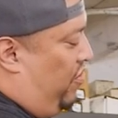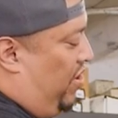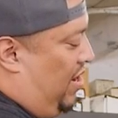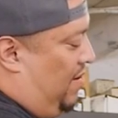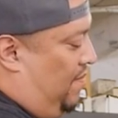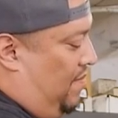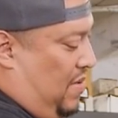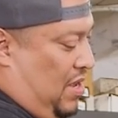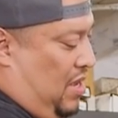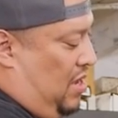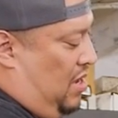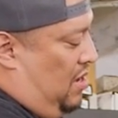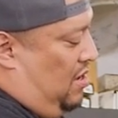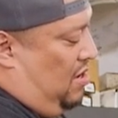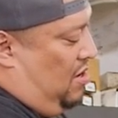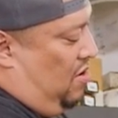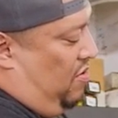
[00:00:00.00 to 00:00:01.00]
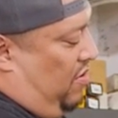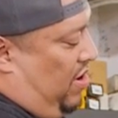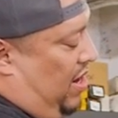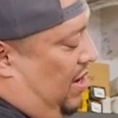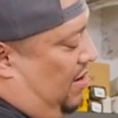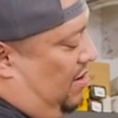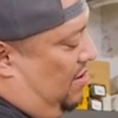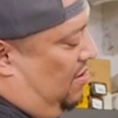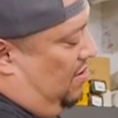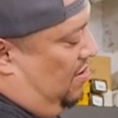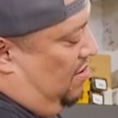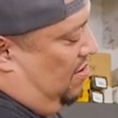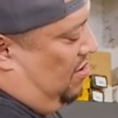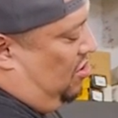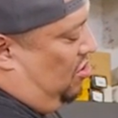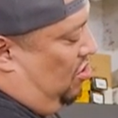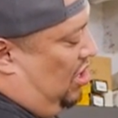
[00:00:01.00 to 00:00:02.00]
ring, right?
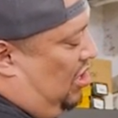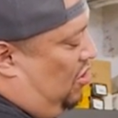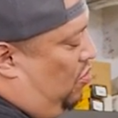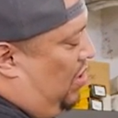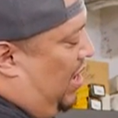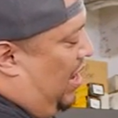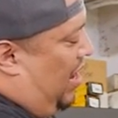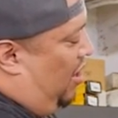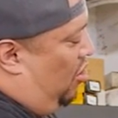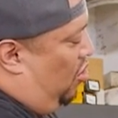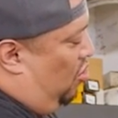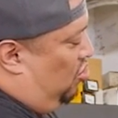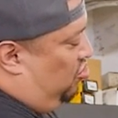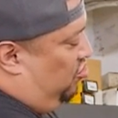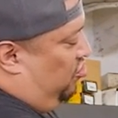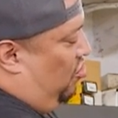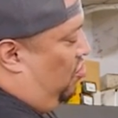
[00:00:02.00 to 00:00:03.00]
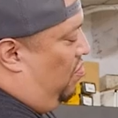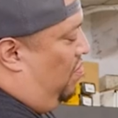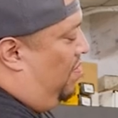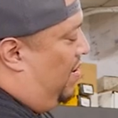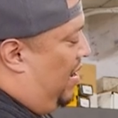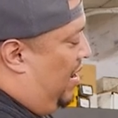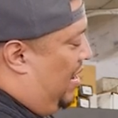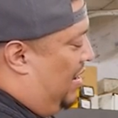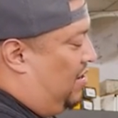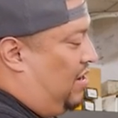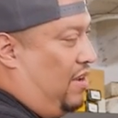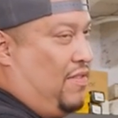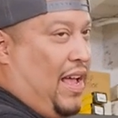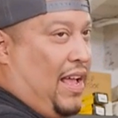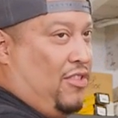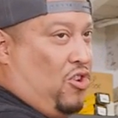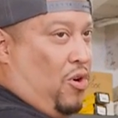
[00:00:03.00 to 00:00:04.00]
So this is where the air goes through, and actually get
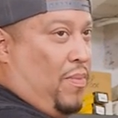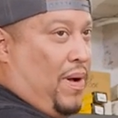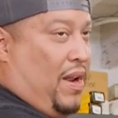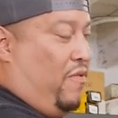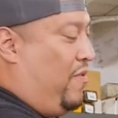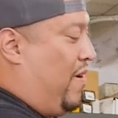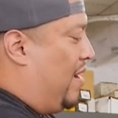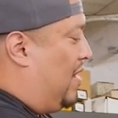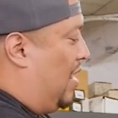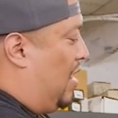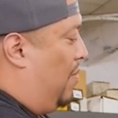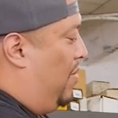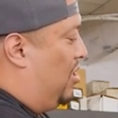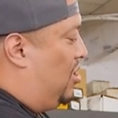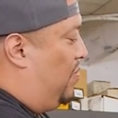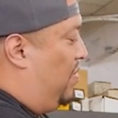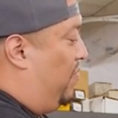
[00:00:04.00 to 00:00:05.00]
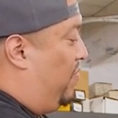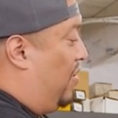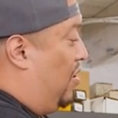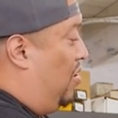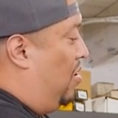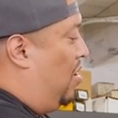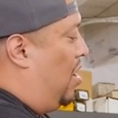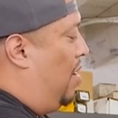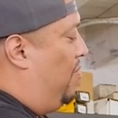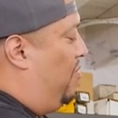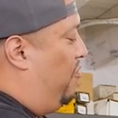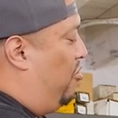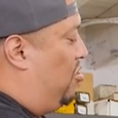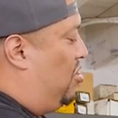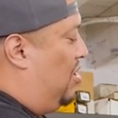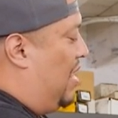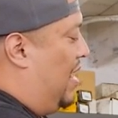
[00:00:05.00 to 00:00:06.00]
that turbine effect like I mentioned before, uh,
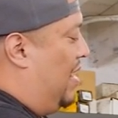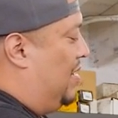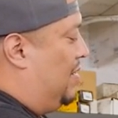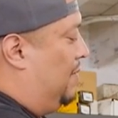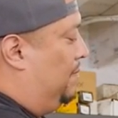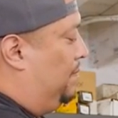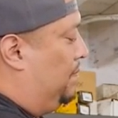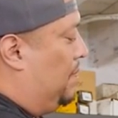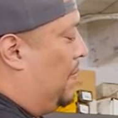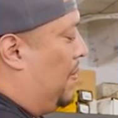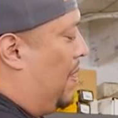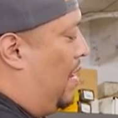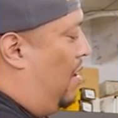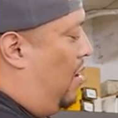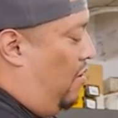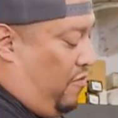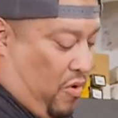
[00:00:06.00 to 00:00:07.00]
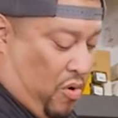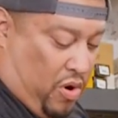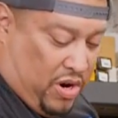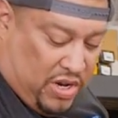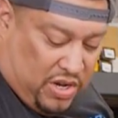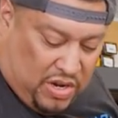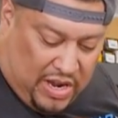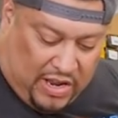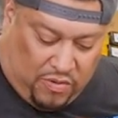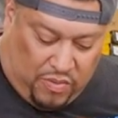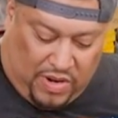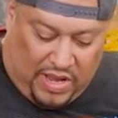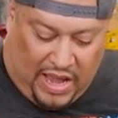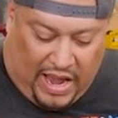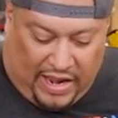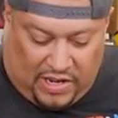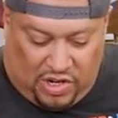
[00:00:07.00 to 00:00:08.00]
before to you guys. Of course, you guys want to
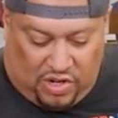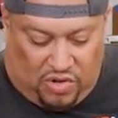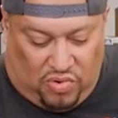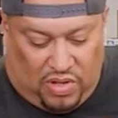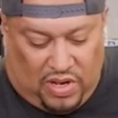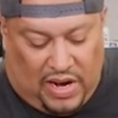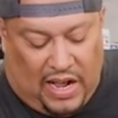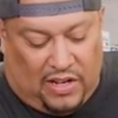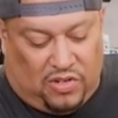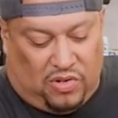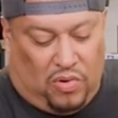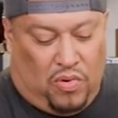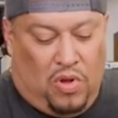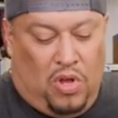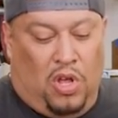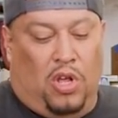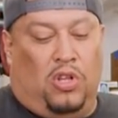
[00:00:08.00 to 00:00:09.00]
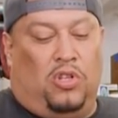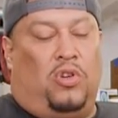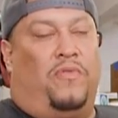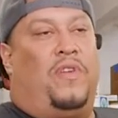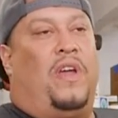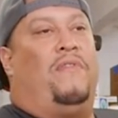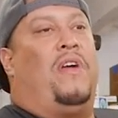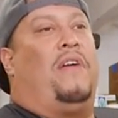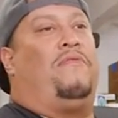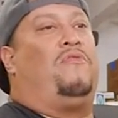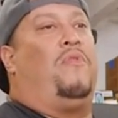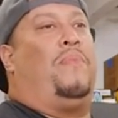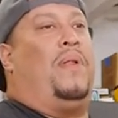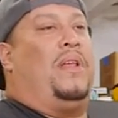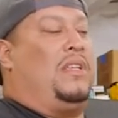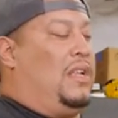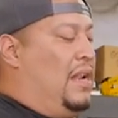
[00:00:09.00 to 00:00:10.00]
get access to the nozzle. So if you ever have to
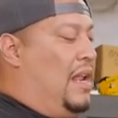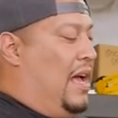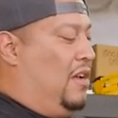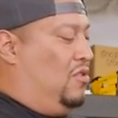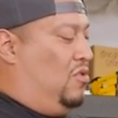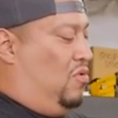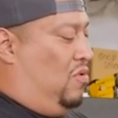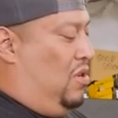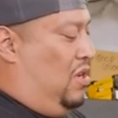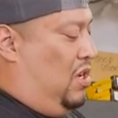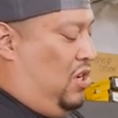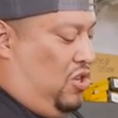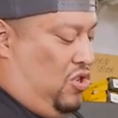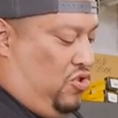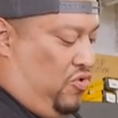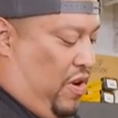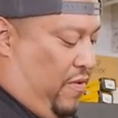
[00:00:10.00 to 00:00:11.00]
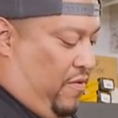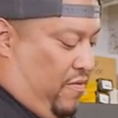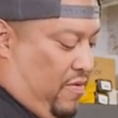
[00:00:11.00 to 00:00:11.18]
replace a nozzle, straight,